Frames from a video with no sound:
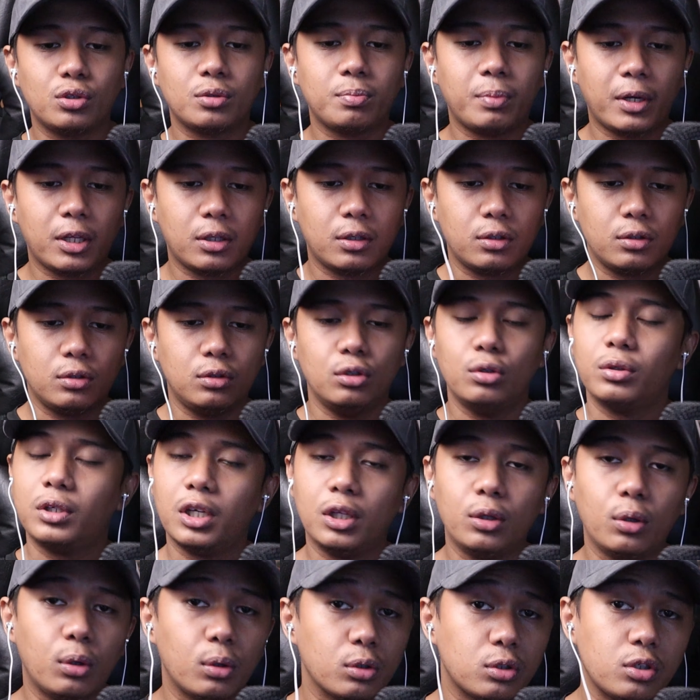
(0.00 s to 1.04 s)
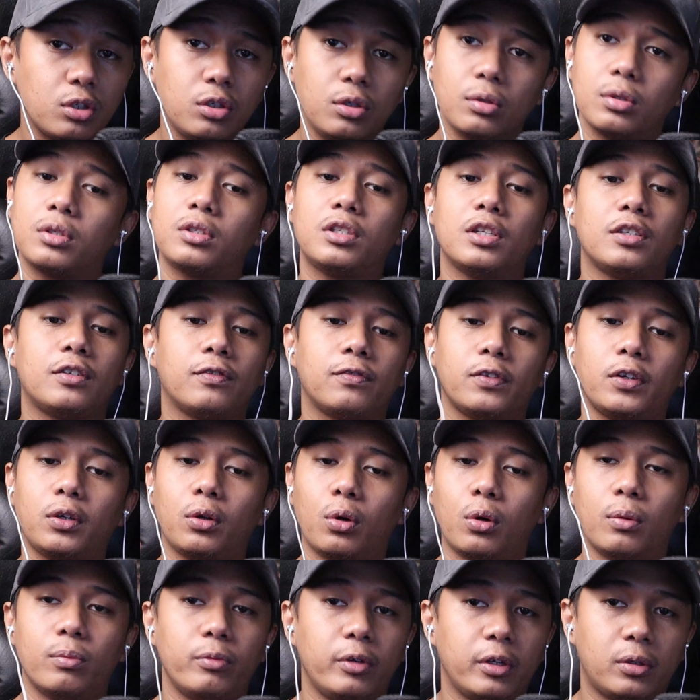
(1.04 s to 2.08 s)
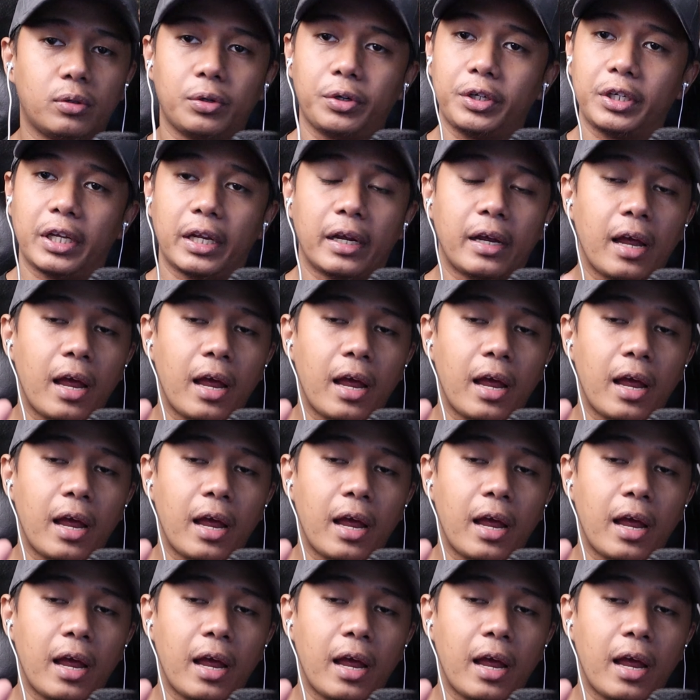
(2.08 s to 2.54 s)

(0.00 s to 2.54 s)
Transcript: but you can also use this for home recording.